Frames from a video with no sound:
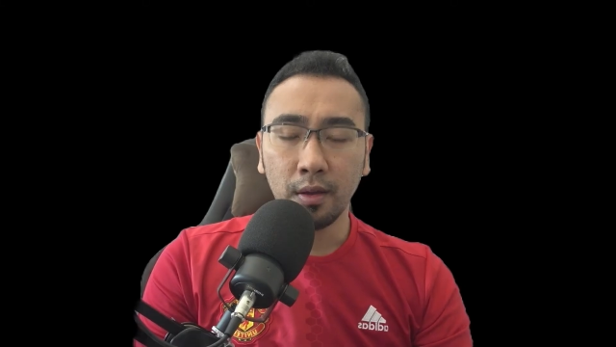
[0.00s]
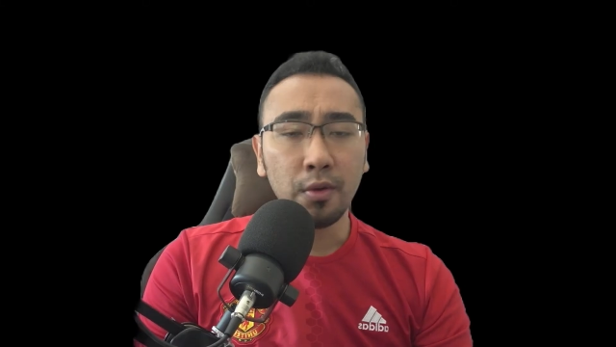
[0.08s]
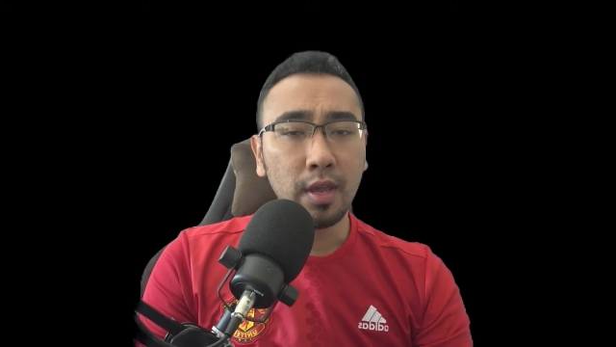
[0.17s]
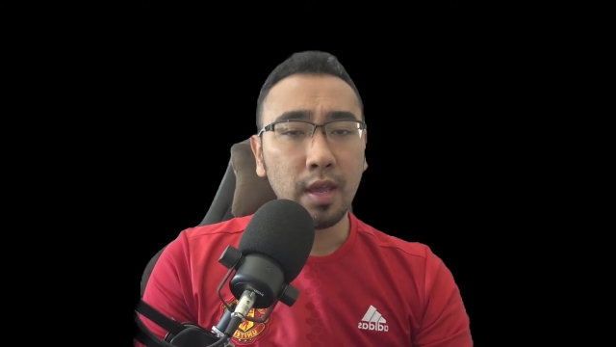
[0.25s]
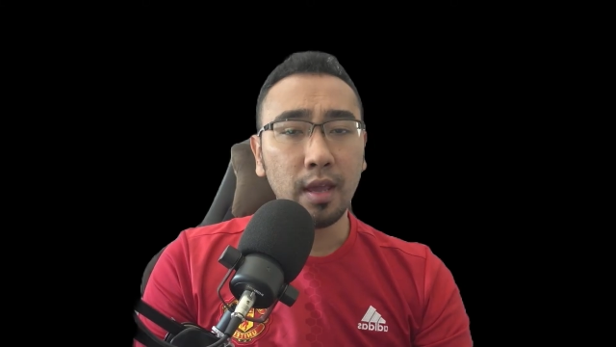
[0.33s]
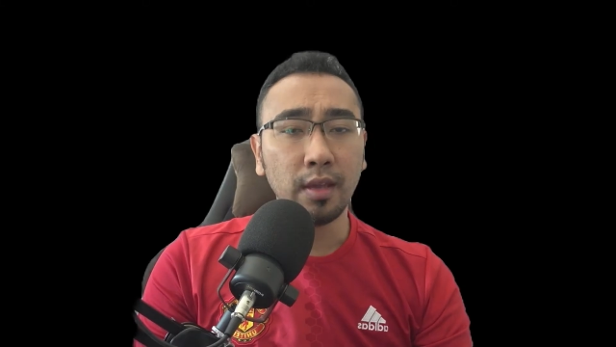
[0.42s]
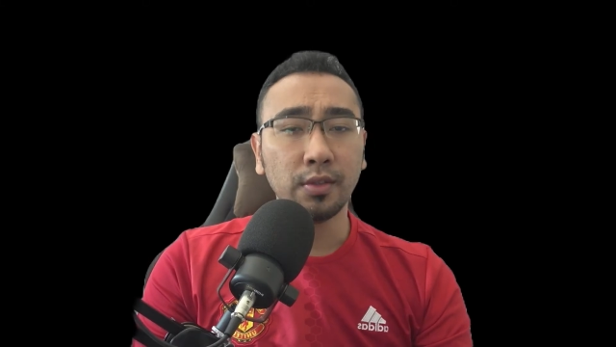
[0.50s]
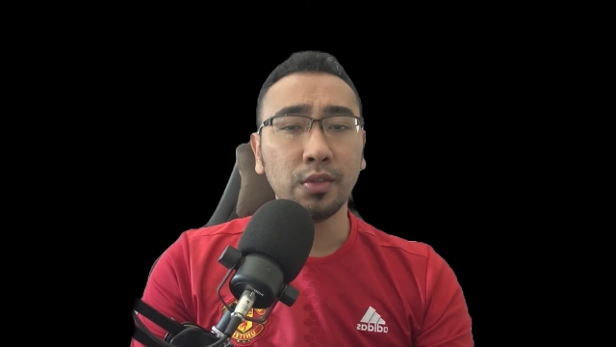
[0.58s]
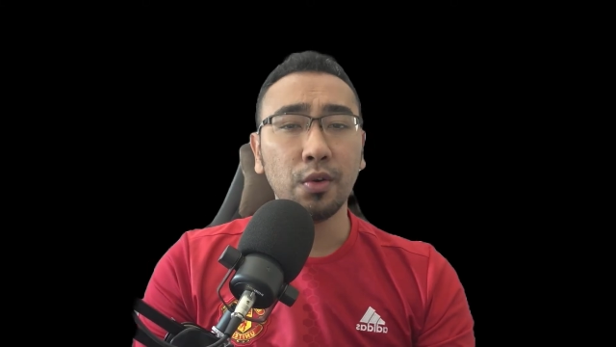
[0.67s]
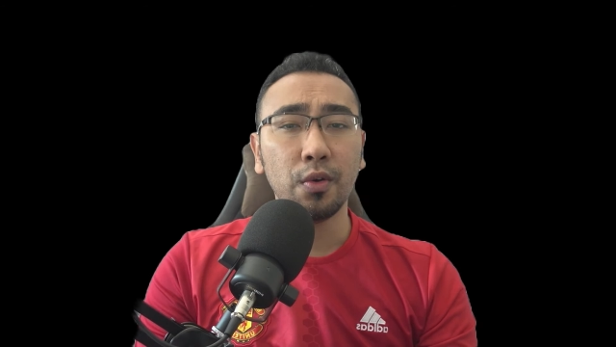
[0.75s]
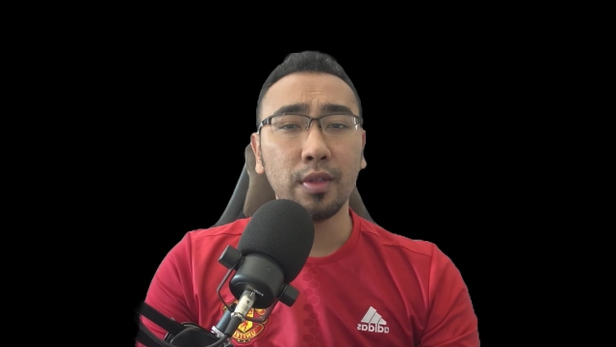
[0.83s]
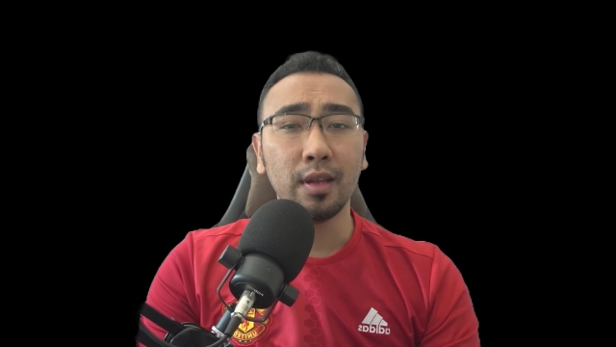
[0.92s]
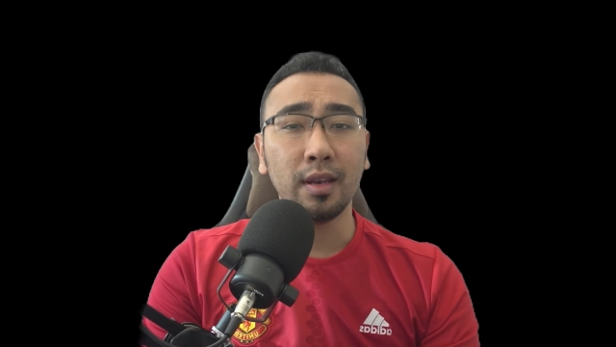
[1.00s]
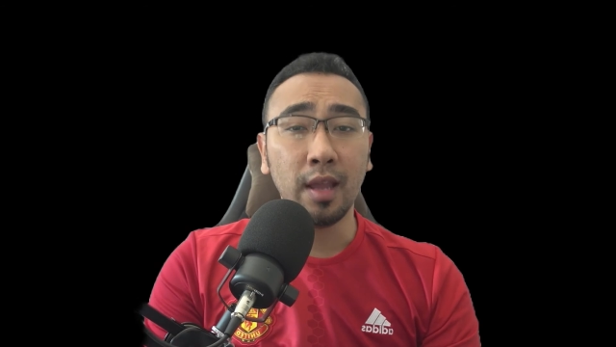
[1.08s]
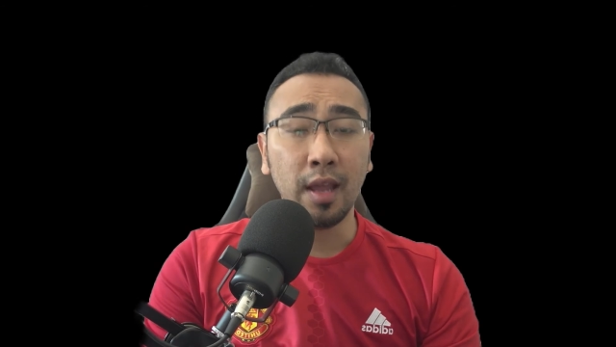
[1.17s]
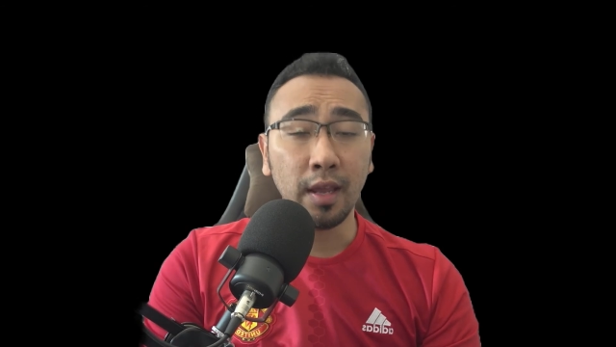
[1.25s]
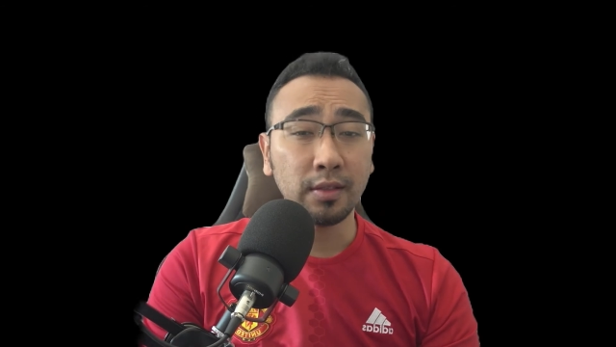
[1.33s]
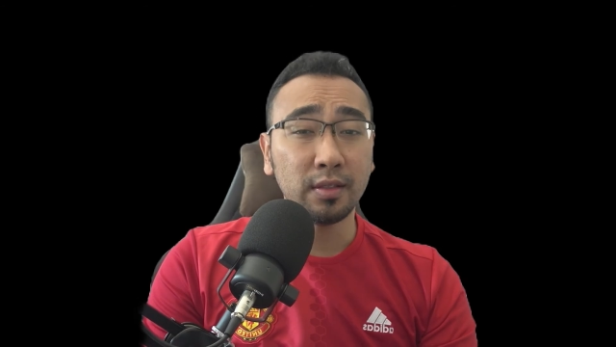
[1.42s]
Okay, so the
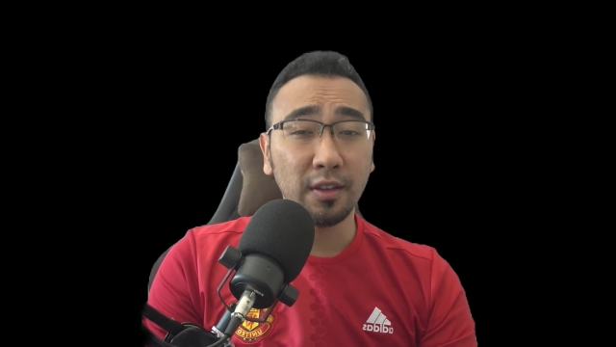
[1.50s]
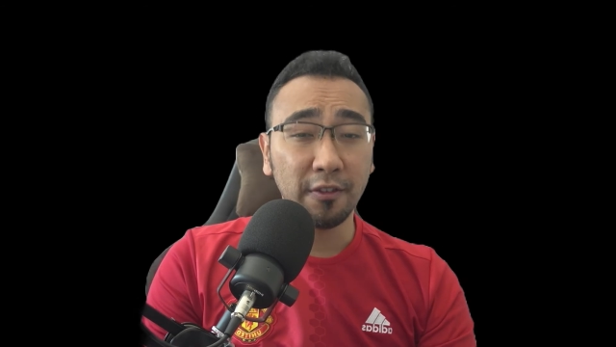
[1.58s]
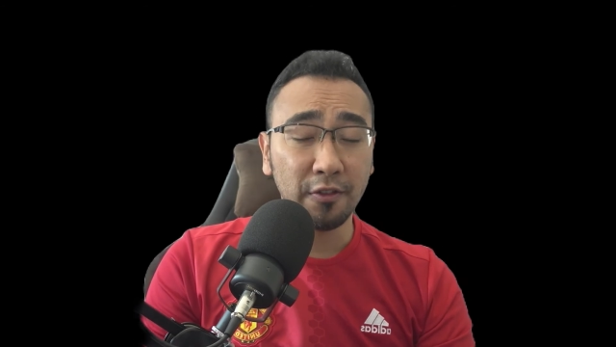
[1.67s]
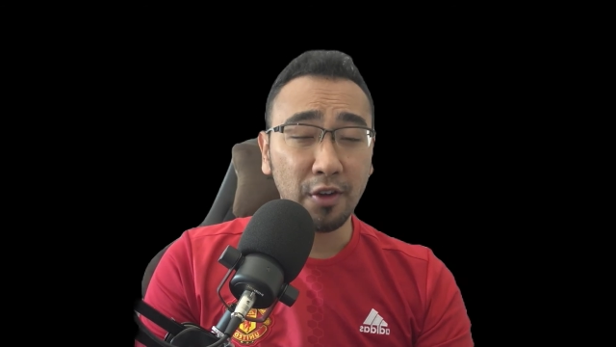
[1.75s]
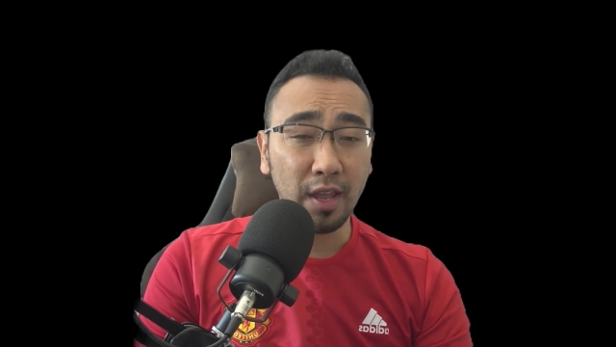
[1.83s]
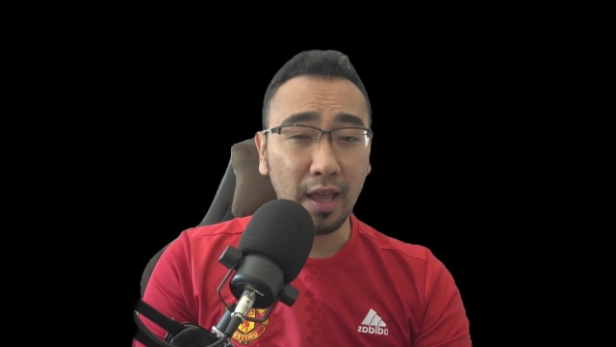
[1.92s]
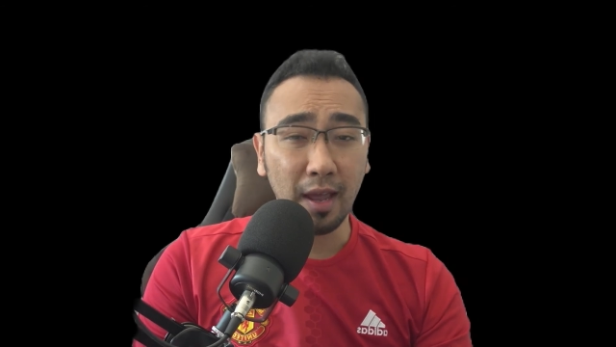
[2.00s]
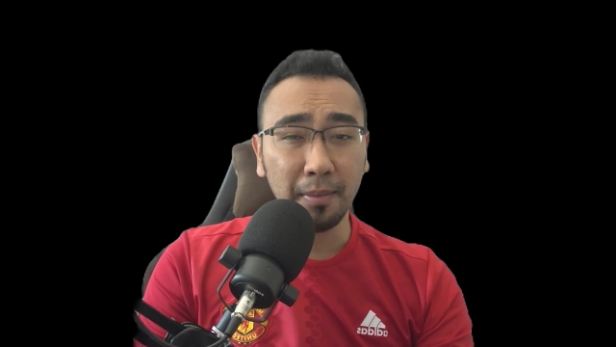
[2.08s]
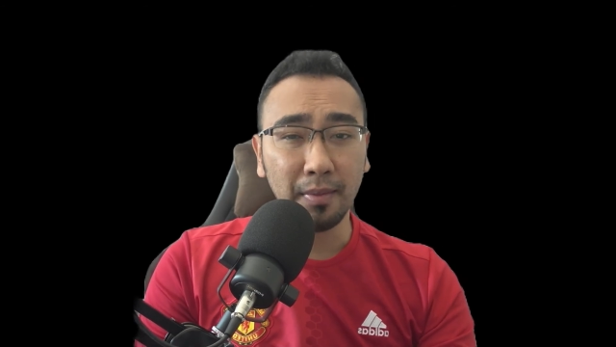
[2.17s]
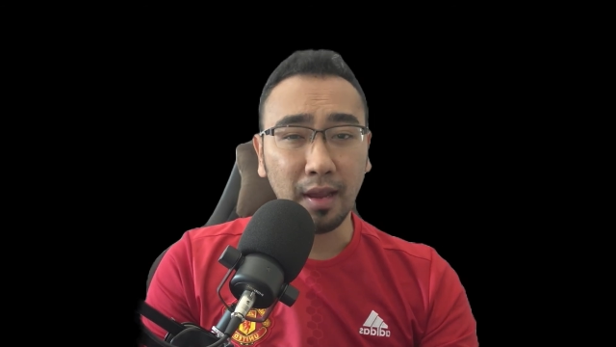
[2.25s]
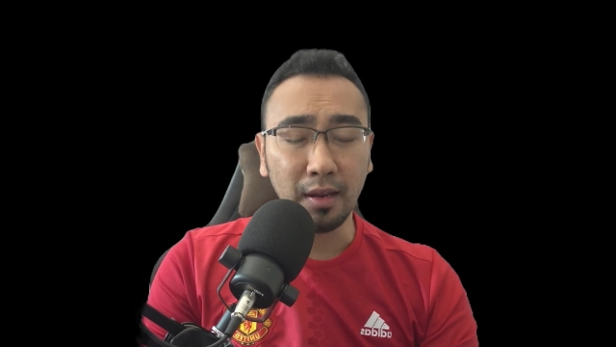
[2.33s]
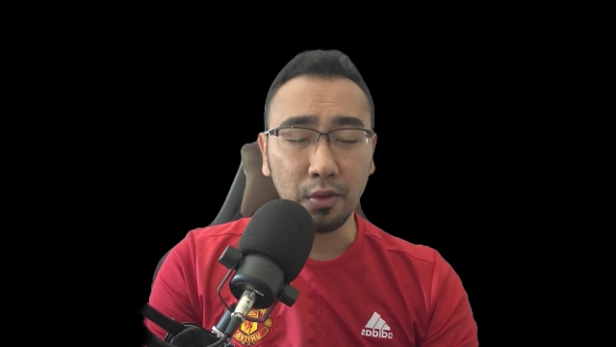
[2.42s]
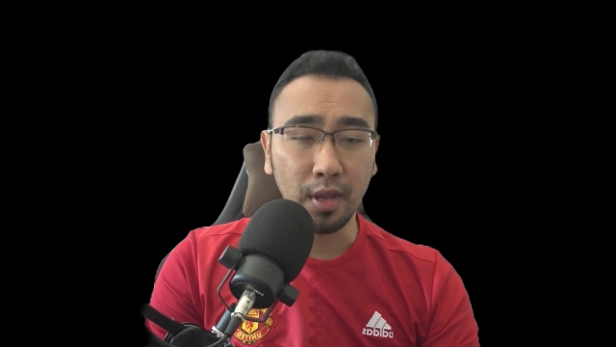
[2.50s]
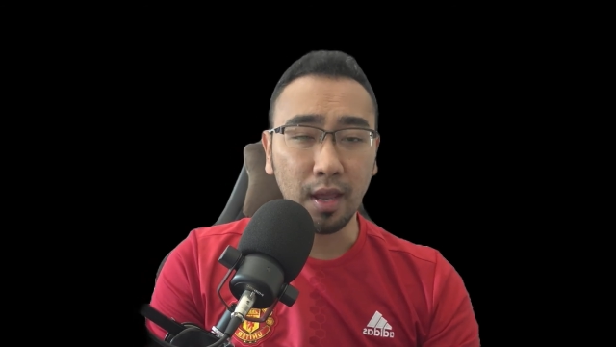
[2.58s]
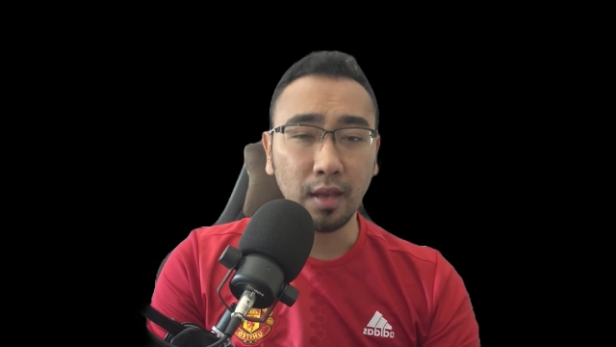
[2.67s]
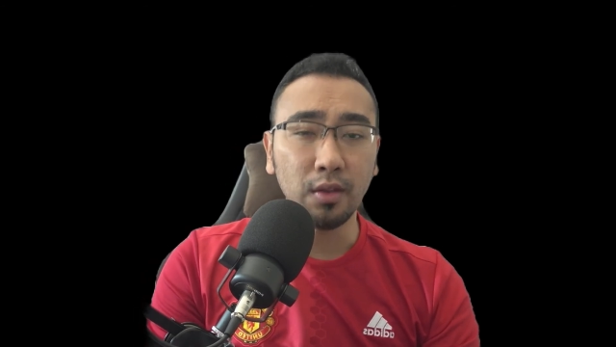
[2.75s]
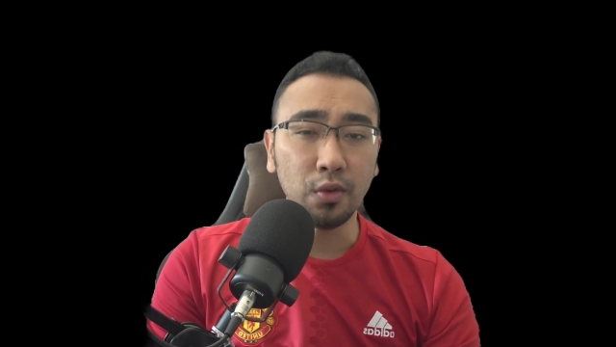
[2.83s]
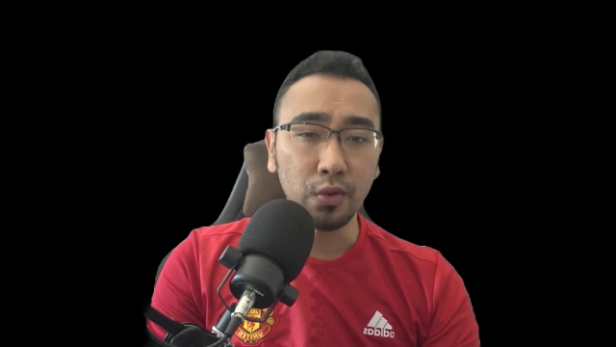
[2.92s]
next free app that you
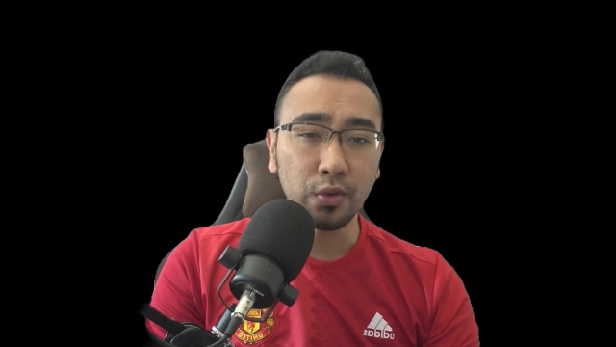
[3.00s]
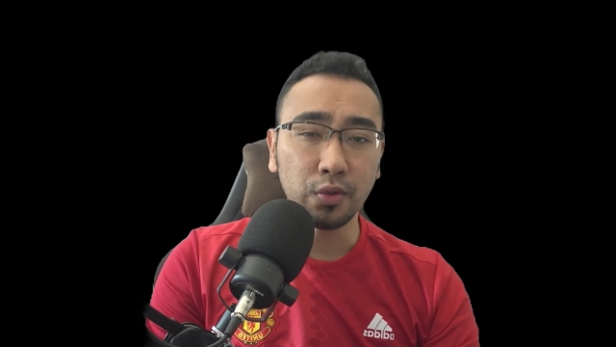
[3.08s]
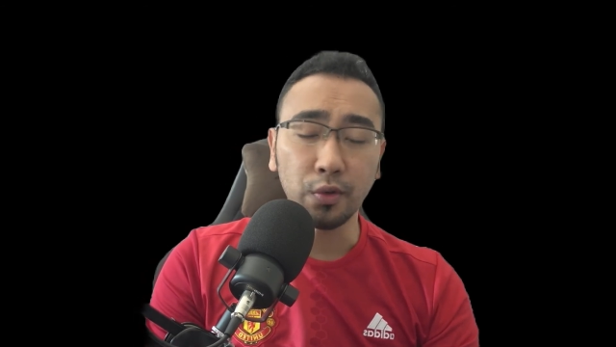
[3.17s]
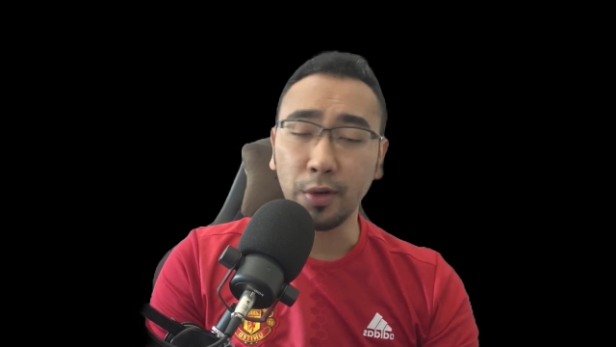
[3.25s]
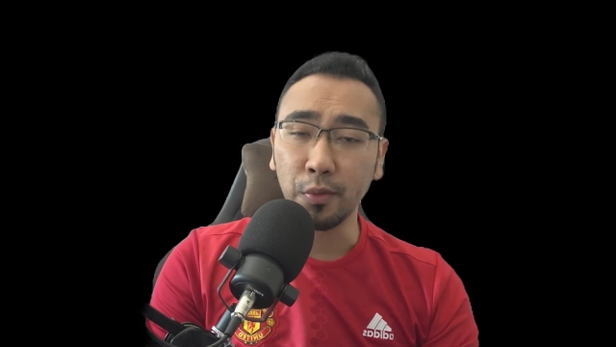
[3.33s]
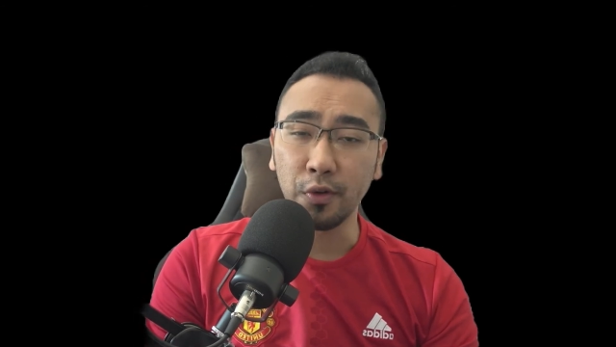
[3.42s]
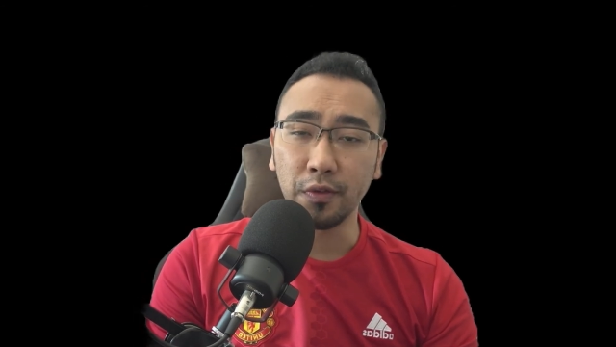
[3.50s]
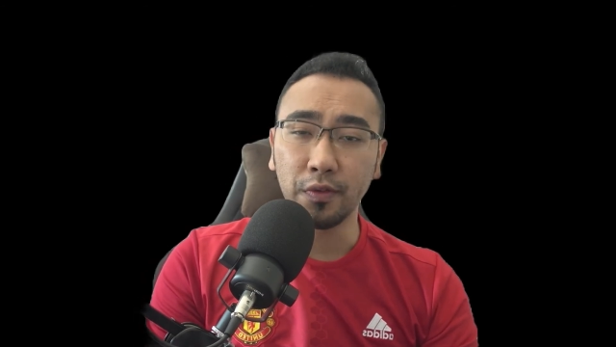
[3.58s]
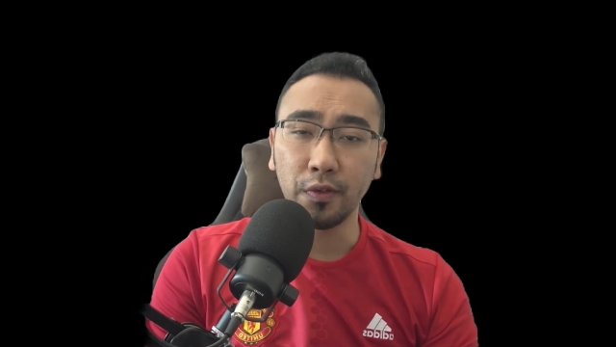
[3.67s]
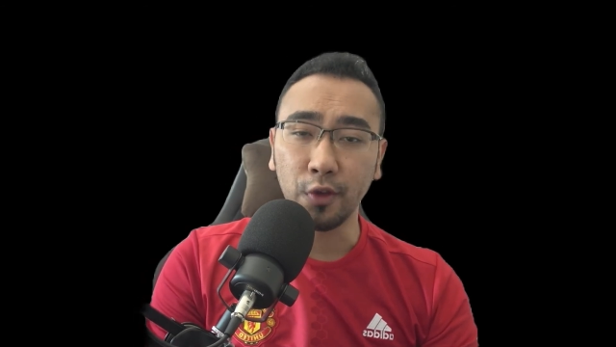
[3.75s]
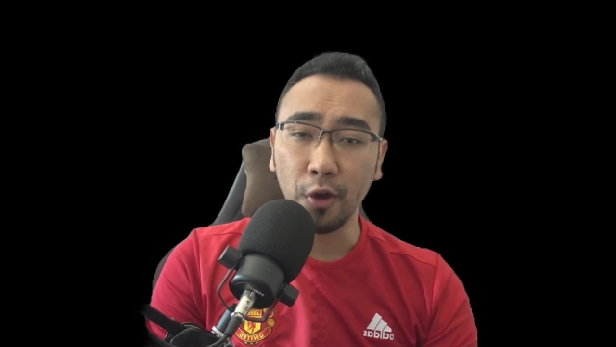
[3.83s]
can use to remove